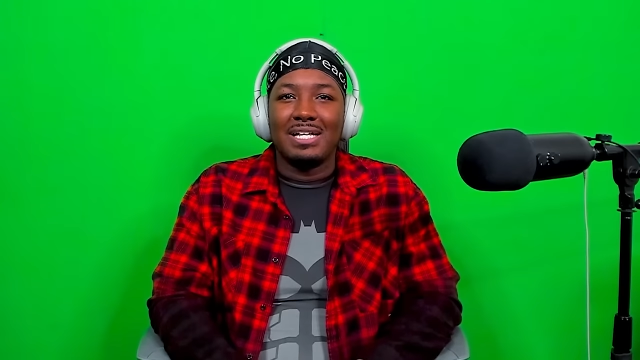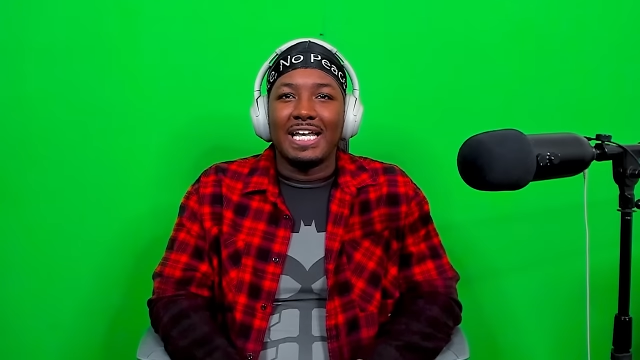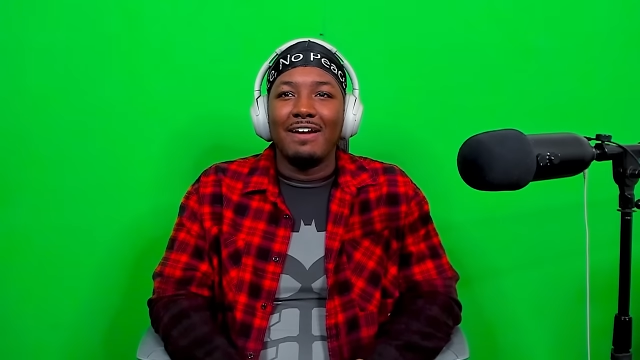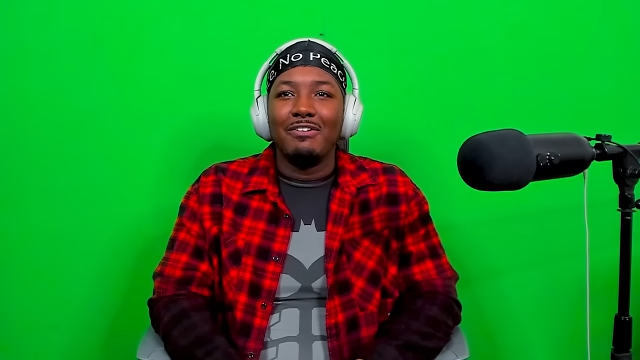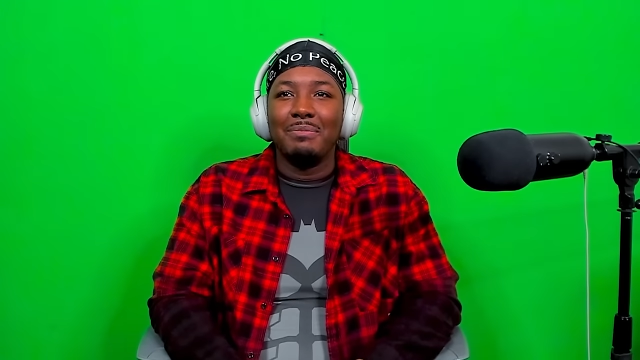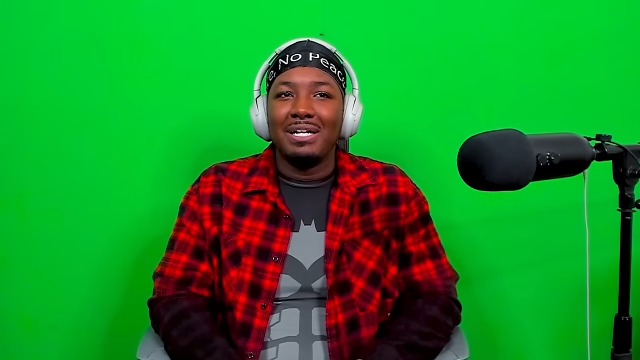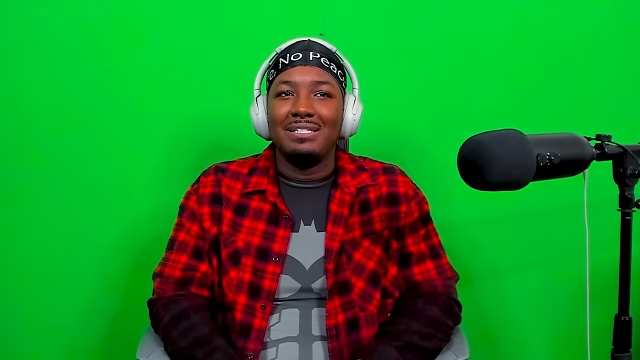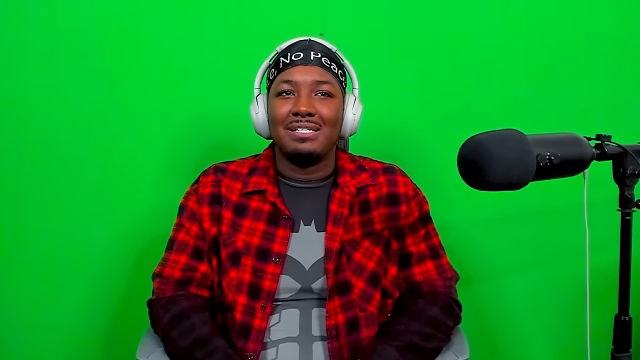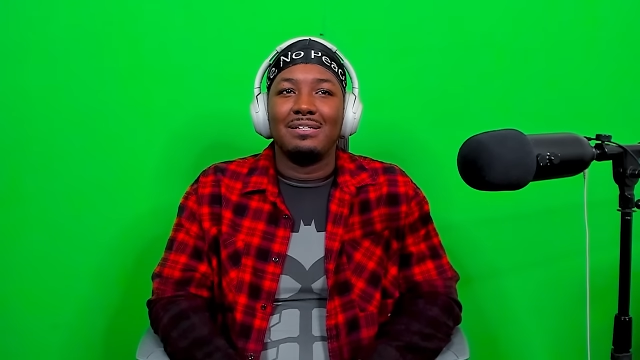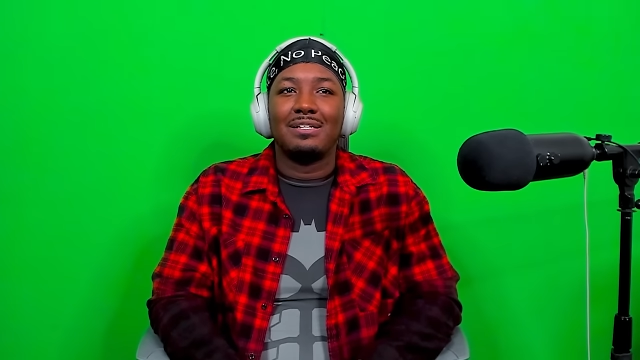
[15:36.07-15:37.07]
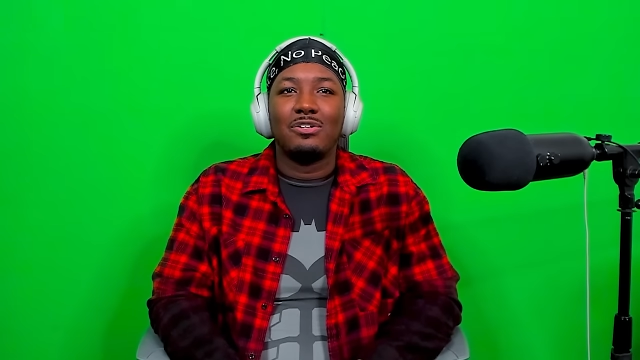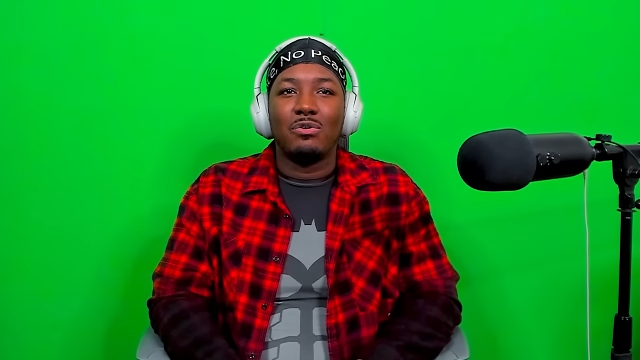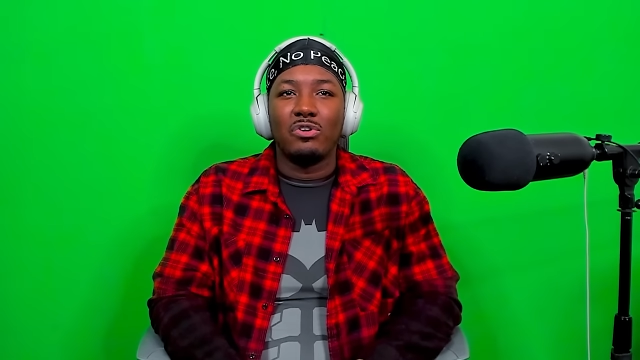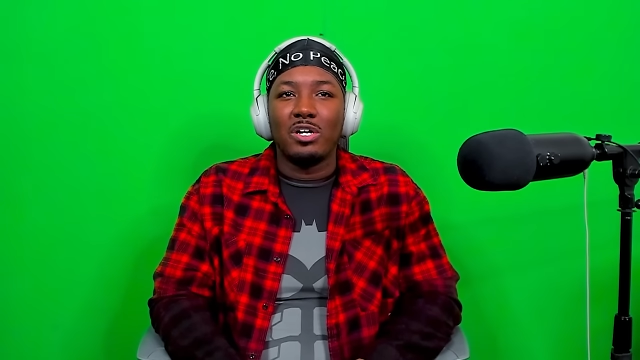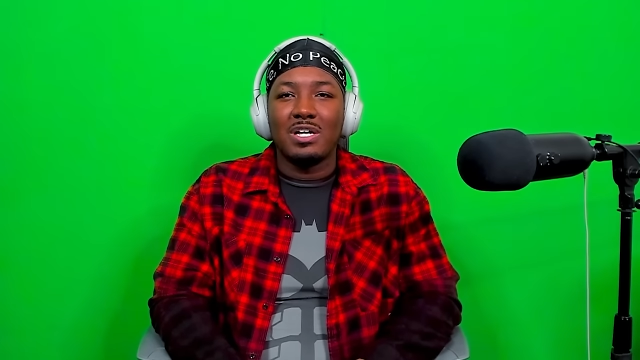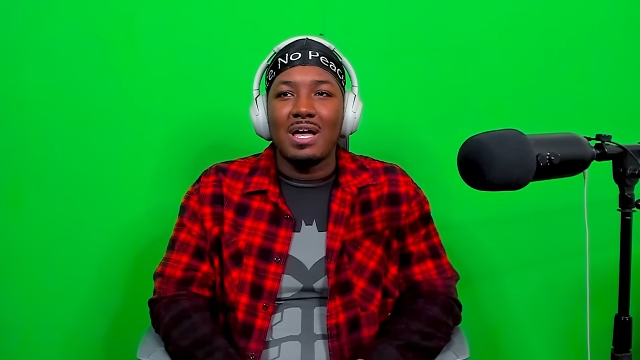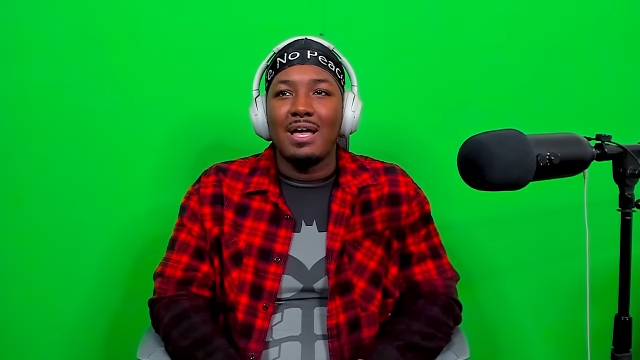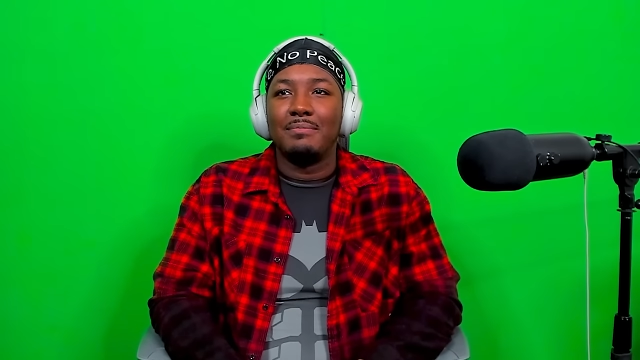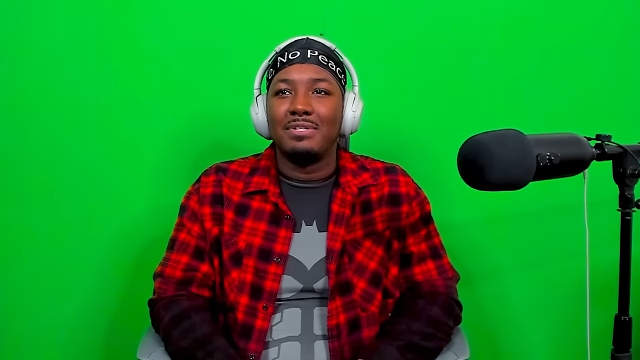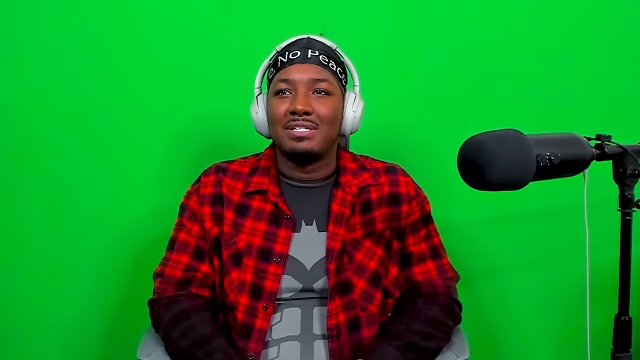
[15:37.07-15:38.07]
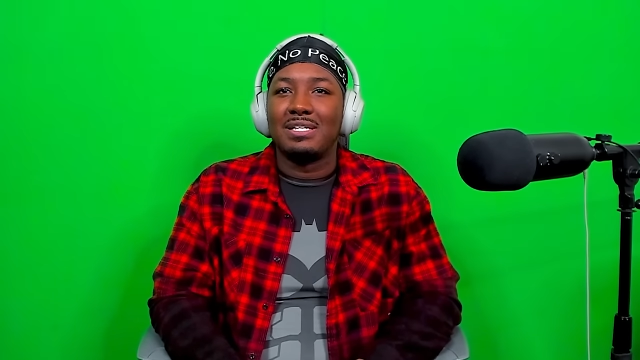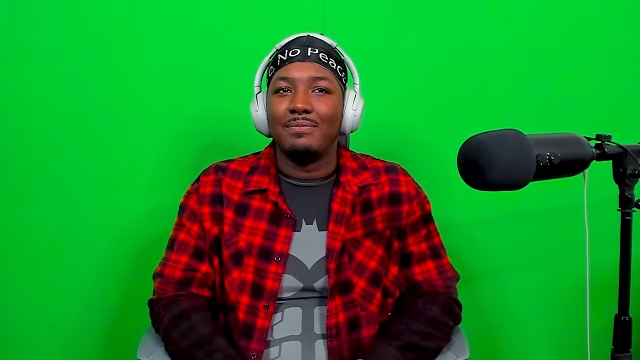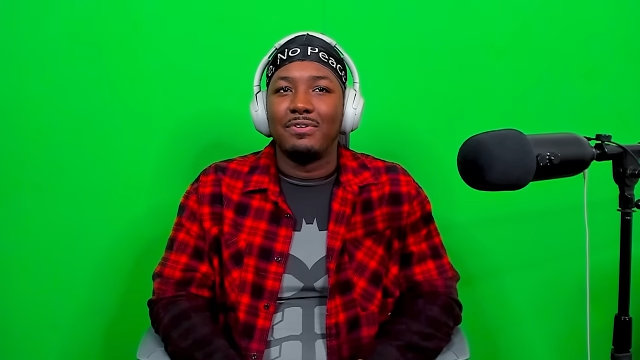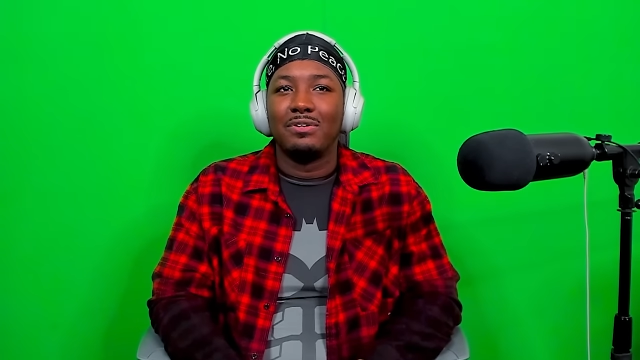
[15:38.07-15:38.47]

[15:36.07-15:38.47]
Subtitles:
like everybody's a corrupt cop except for